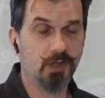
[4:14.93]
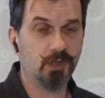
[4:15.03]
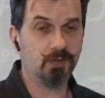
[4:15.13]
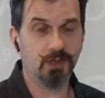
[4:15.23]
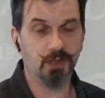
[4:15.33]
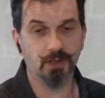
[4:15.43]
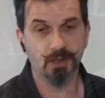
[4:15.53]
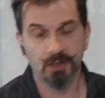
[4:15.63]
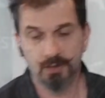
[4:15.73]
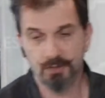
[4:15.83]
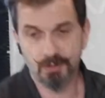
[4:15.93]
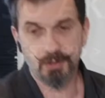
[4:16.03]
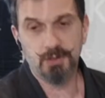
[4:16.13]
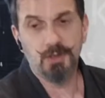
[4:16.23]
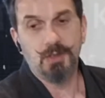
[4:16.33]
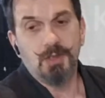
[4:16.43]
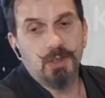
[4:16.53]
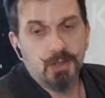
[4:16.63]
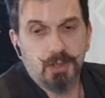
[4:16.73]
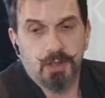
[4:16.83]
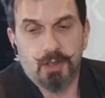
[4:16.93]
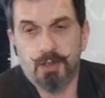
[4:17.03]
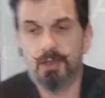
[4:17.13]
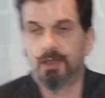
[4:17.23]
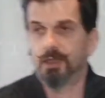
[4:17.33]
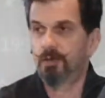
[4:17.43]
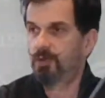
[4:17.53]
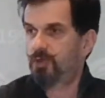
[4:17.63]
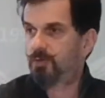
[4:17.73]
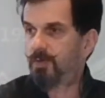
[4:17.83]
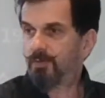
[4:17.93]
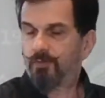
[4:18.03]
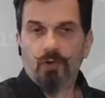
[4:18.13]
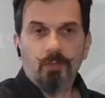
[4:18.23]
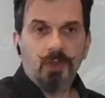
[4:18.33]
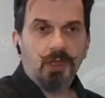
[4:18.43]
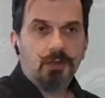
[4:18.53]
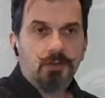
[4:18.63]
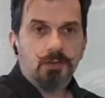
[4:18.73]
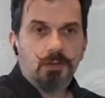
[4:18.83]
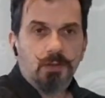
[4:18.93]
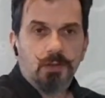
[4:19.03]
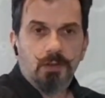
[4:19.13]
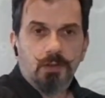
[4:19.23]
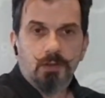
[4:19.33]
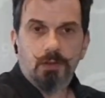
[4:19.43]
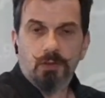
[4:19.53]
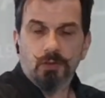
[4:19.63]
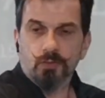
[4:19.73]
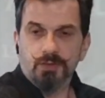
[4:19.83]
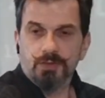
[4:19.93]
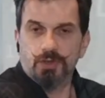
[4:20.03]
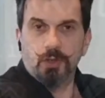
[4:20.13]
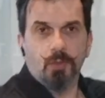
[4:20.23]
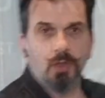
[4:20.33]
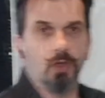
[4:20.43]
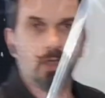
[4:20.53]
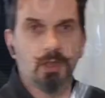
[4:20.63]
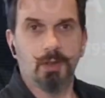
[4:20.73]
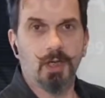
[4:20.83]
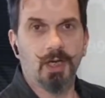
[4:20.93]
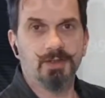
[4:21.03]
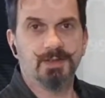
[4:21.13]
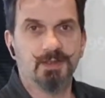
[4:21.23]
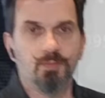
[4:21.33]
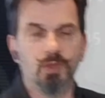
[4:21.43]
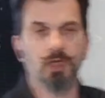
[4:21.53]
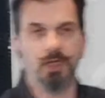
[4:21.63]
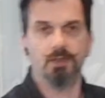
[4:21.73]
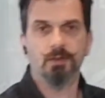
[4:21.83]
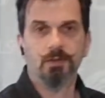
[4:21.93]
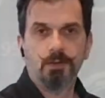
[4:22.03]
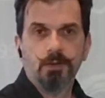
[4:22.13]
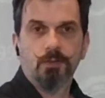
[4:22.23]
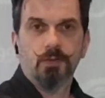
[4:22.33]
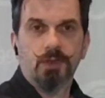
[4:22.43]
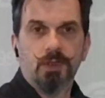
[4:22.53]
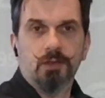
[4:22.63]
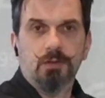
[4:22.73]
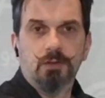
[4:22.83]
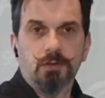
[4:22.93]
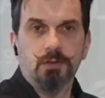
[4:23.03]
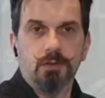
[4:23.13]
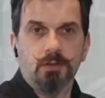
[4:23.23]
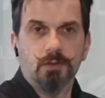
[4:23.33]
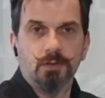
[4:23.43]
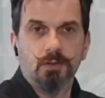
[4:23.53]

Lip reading: because maybe another opponent just waiting for that sound. Like that I have the blade in front of me and I still can use it very quick if needed.